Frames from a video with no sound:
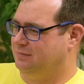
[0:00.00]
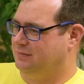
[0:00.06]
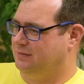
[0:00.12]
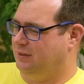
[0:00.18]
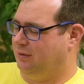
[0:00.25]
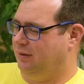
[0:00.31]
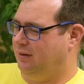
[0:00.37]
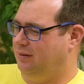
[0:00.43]

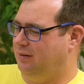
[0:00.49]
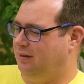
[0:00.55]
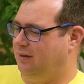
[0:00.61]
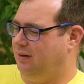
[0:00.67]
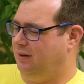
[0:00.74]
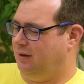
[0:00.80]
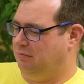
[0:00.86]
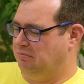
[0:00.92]
So it
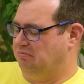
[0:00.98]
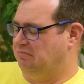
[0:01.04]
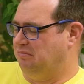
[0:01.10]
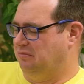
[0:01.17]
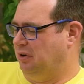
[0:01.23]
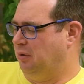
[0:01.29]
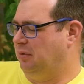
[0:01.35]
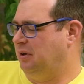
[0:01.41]

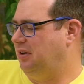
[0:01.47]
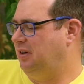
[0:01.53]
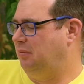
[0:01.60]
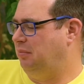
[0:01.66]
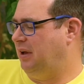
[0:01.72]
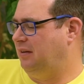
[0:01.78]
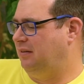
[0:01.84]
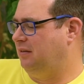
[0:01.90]
normally
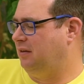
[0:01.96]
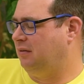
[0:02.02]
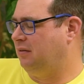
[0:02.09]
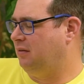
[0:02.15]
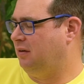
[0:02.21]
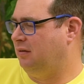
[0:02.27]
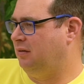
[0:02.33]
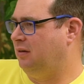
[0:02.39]
depends on
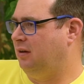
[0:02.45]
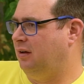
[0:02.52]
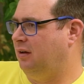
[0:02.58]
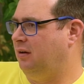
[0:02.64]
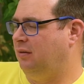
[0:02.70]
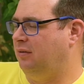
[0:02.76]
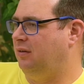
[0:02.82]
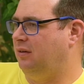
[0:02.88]

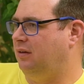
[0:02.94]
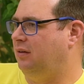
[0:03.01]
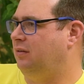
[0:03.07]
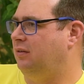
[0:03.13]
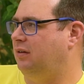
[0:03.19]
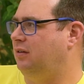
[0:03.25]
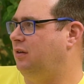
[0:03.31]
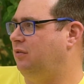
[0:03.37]

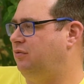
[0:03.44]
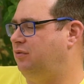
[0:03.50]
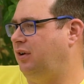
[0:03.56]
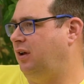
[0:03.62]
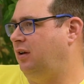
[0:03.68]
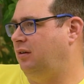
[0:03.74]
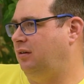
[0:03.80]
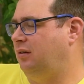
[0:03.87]
the
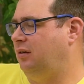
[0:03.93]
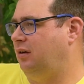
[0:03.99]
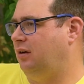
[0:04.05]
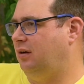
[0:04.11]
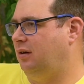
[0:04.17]
different